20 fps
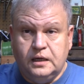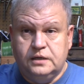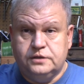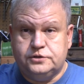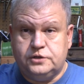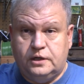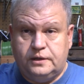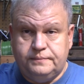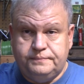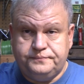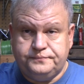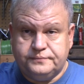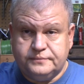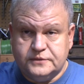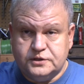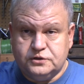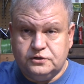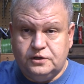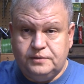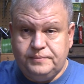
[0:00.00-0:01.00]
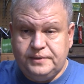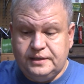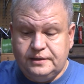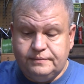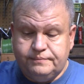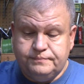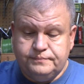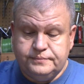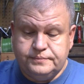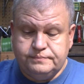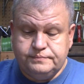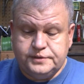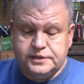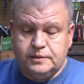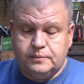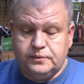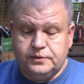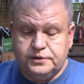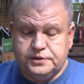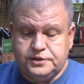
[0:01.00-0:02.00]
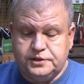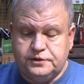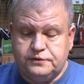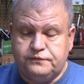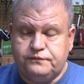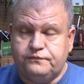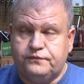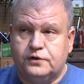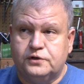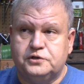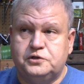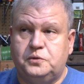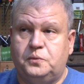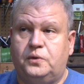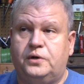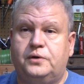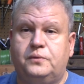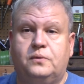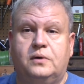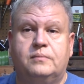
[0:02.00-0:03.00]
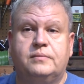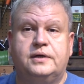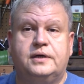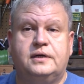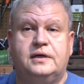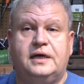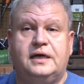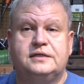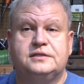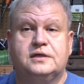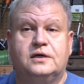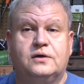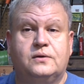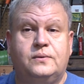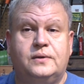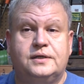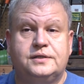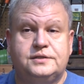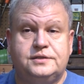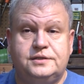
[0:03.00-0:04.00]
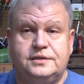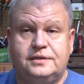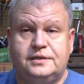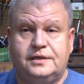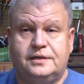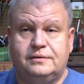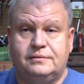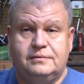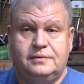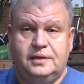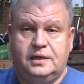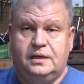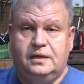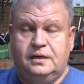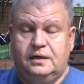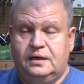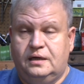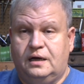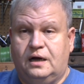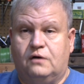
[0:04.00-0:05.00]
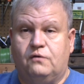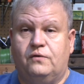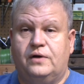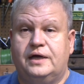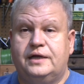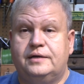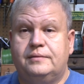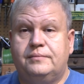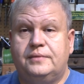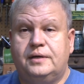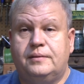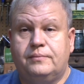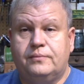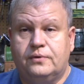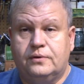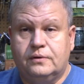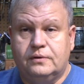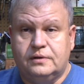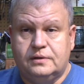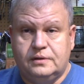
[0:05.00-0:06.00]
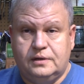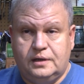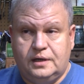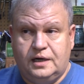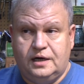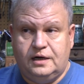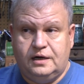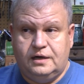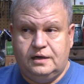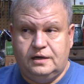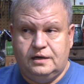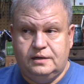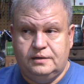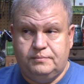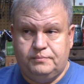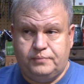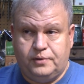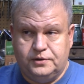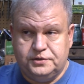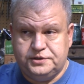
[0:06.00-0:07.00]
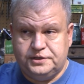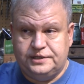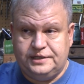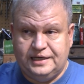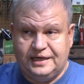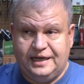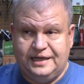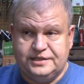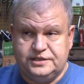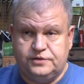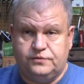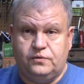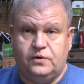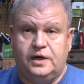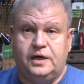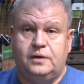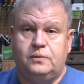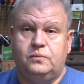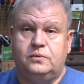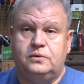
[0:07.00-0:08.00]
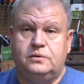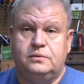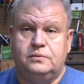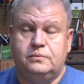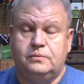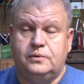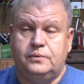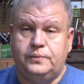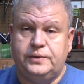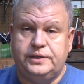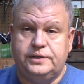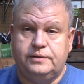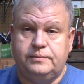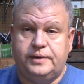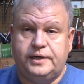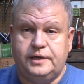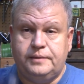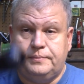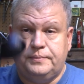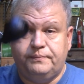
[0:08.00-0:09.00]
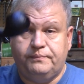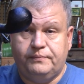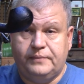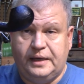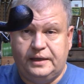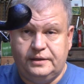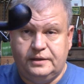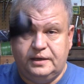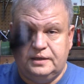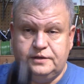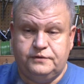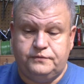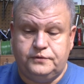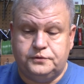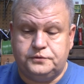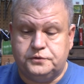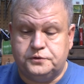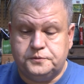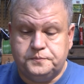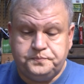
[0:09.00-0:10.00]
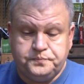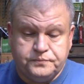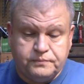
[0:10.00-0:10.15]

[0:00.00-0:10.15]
So it's going to be similar to the first one, where I'm going to ask a question and a random number person that gets it right will win the pipe and the filters.